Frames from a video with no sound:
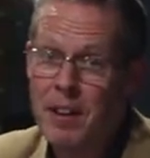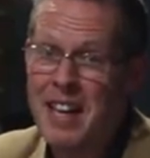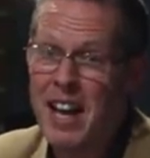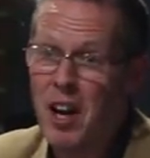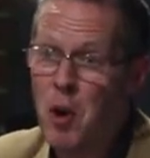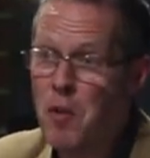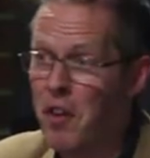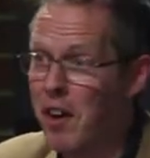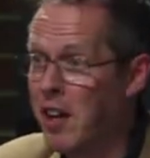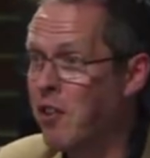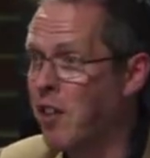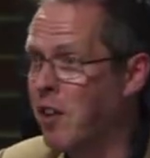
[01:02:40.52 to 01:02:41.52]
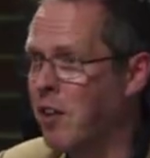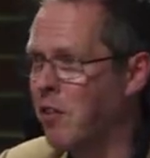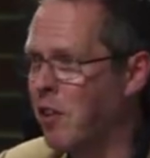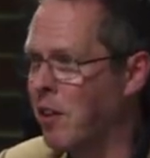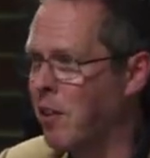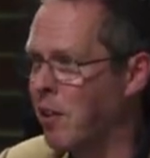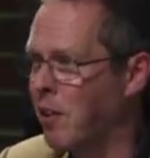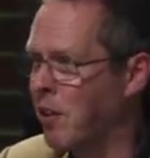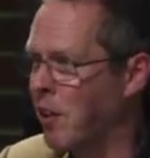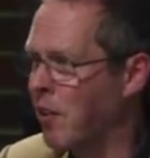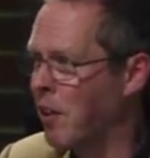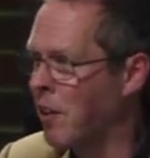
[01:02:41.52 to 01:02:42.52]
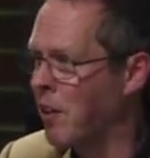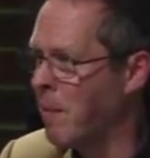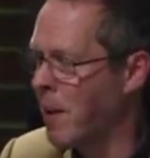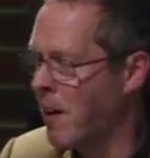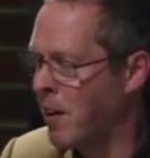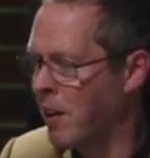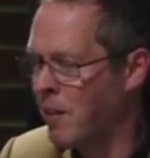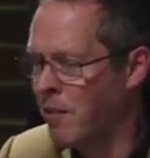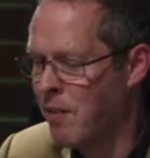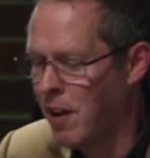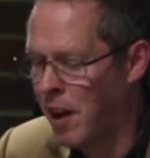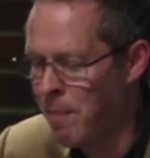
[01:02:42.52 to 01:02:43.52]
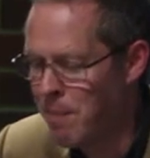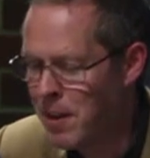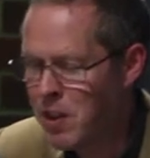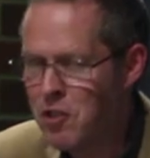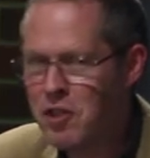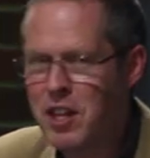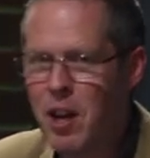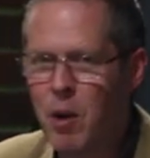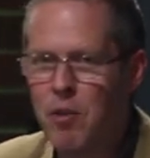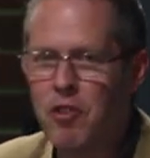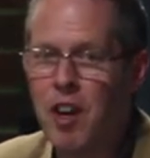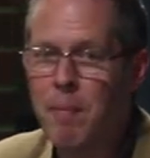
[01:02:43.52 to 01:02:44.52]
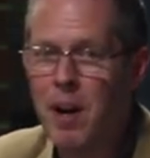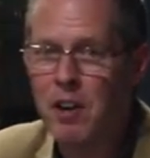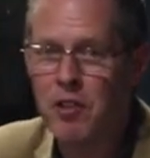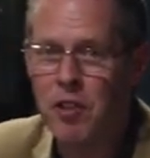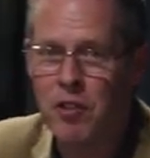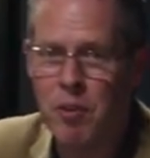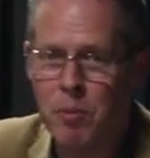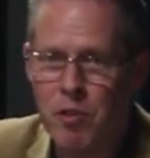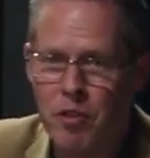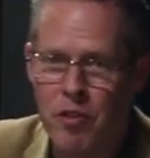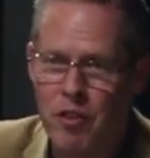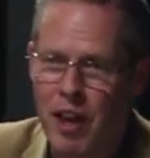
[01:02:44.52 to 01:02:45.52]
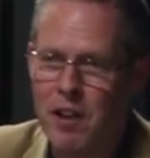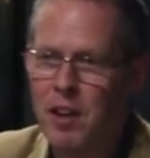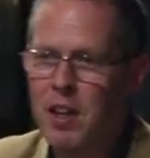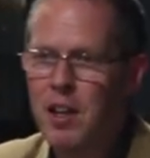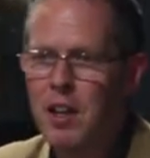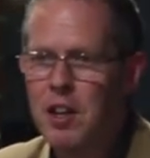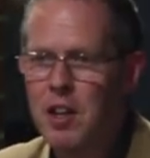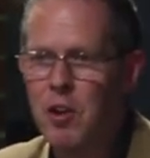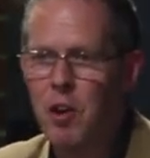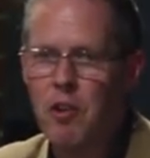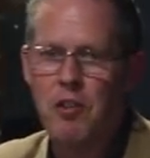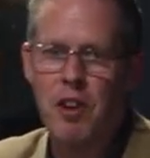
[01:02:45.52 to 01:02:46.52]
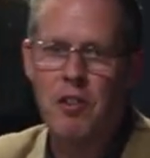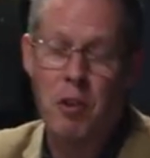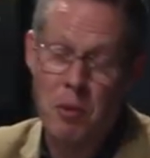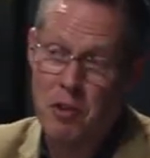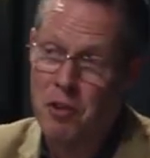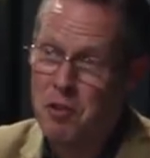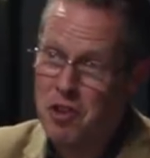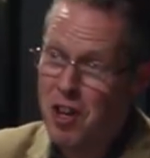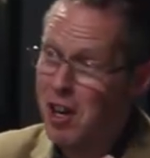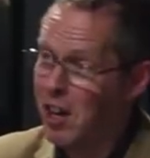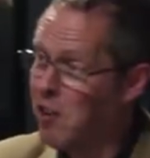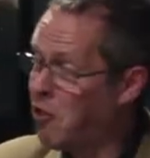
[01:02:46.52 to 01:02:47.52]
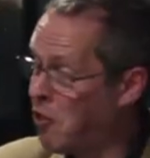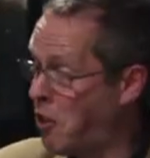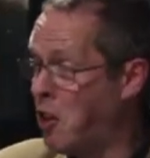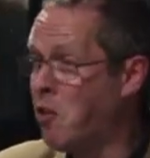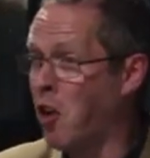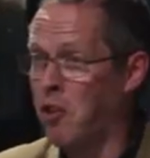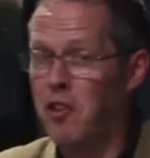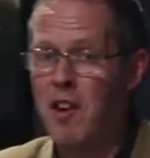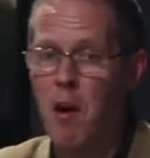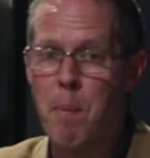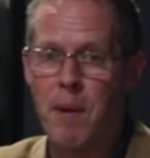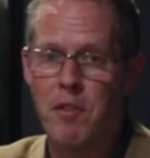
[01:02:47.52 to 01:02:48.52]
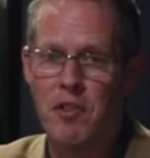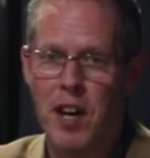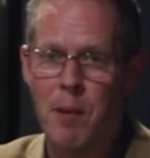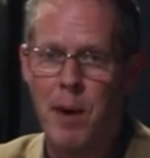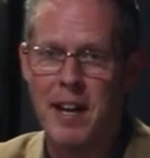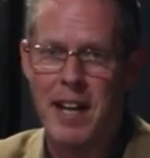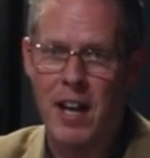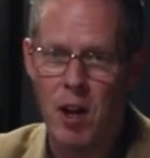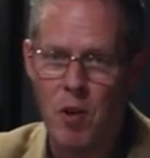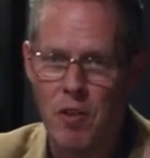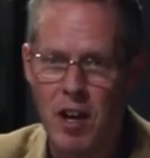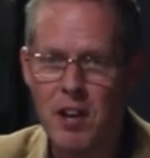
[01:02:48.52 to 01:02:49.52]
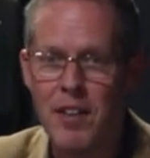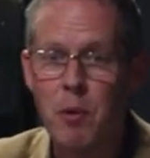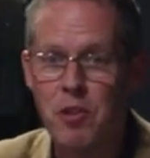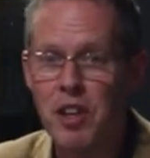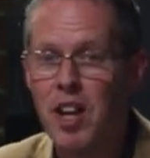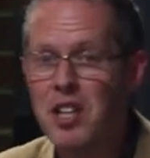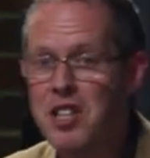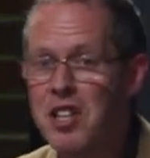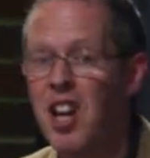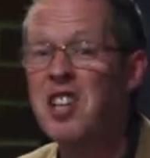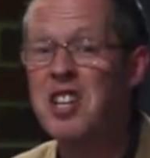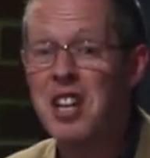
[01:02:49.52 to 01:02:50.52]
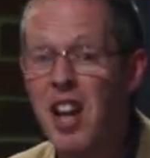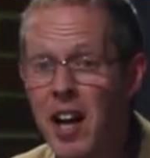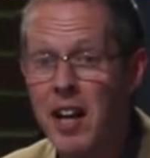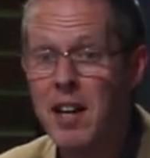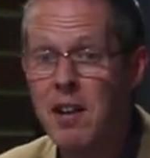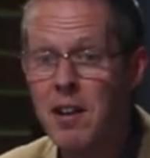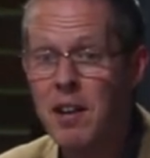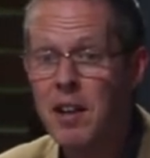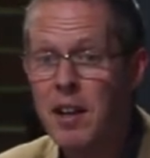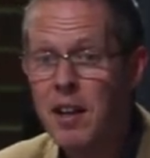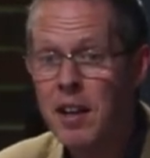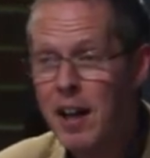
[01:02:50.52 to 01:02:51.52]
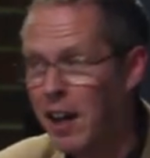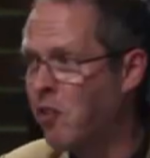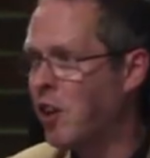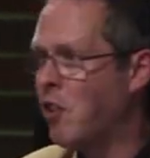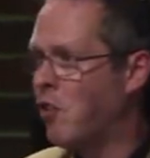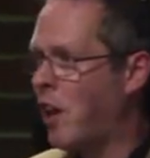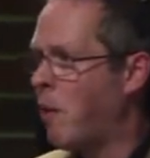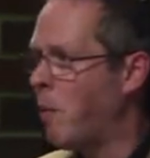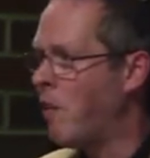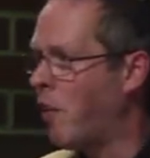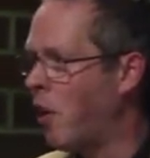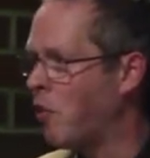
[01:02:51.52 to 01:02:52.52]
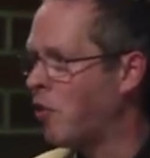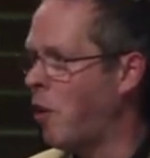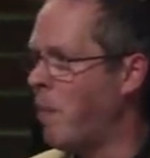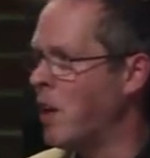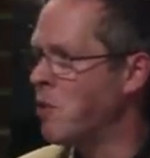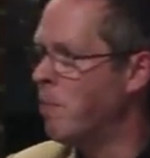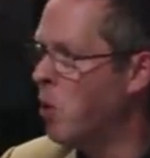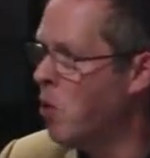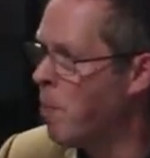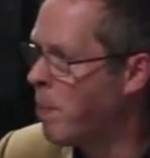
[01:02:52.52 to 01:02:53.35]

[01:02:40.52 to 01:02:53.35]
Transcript: Get over it. The, uh, the, uh, an American um, CEO of Sun Microsystems said, "You got to, to journalists, you got zero privacy anyway. Get over it." That was in 1999. And since then, we've lost so much more